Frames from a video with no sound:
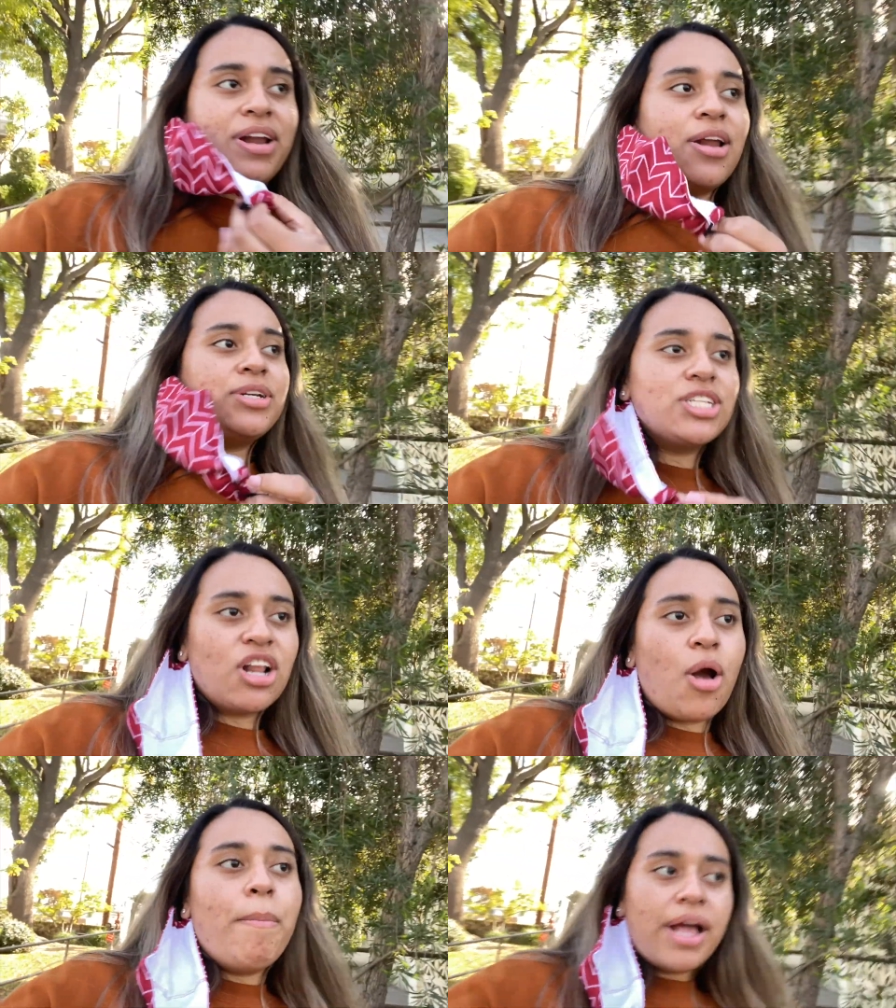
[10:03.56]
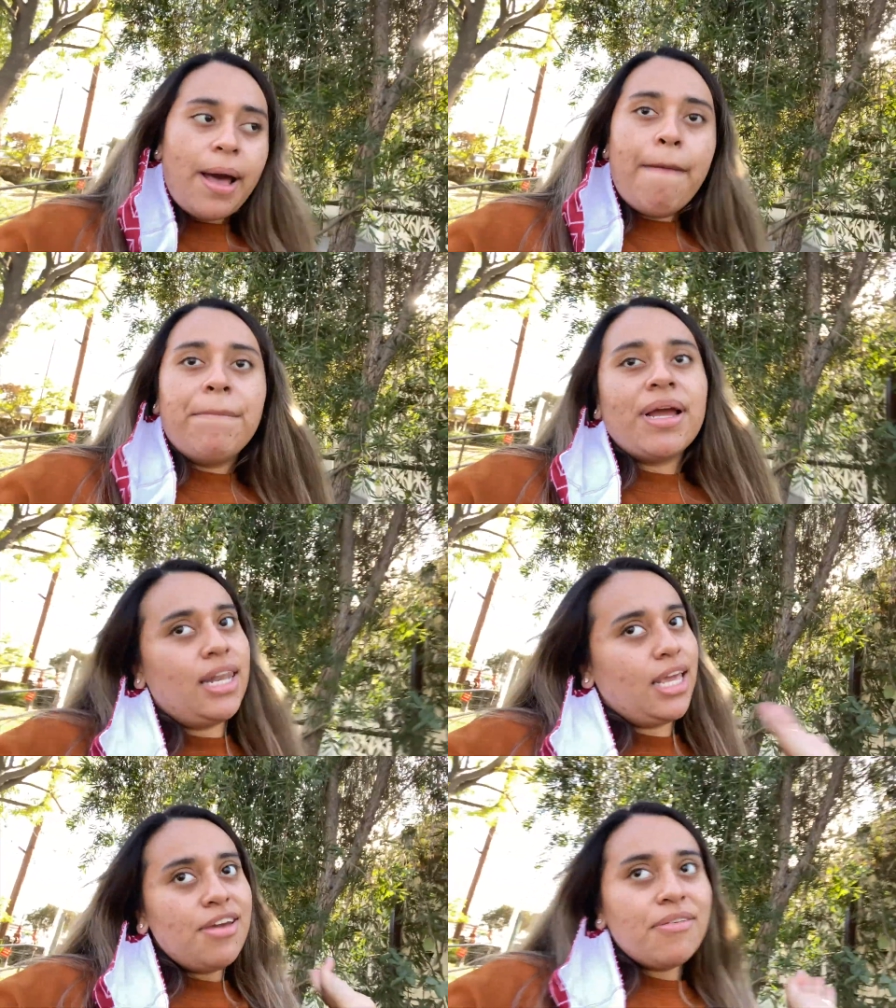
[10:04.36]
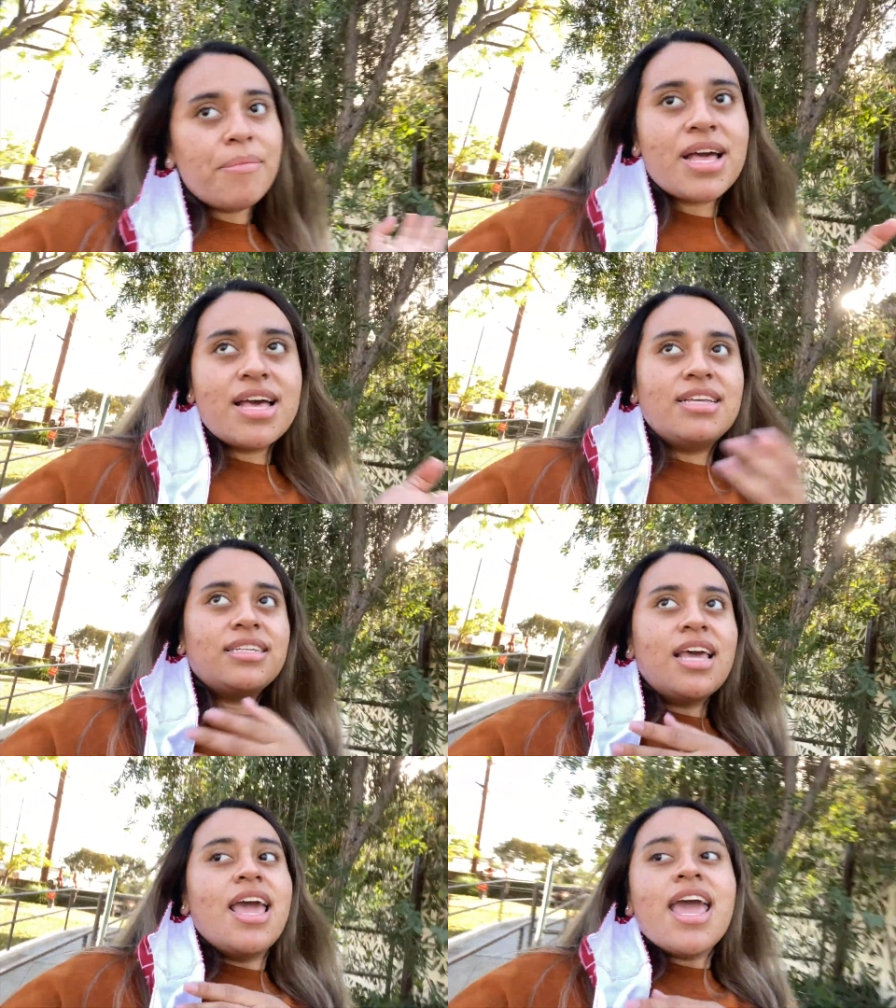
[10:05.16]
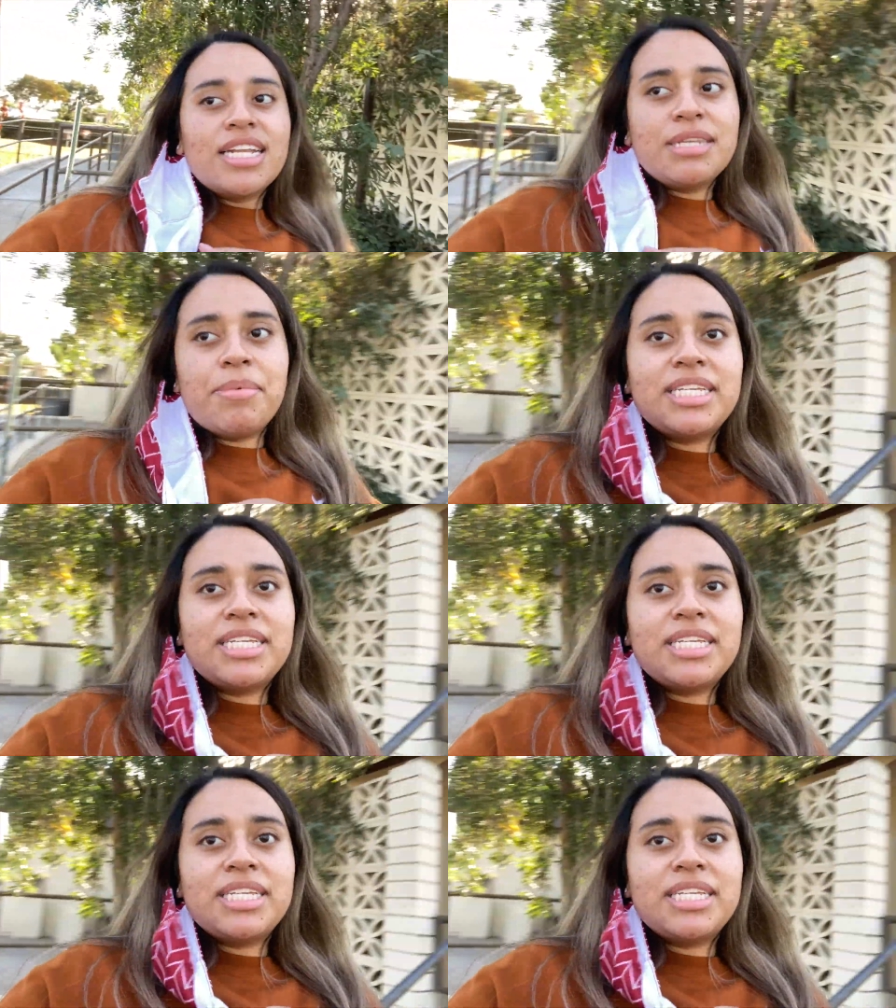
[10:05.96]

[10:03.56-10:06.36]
now we're just gonna go pick up and leave because it doesn't make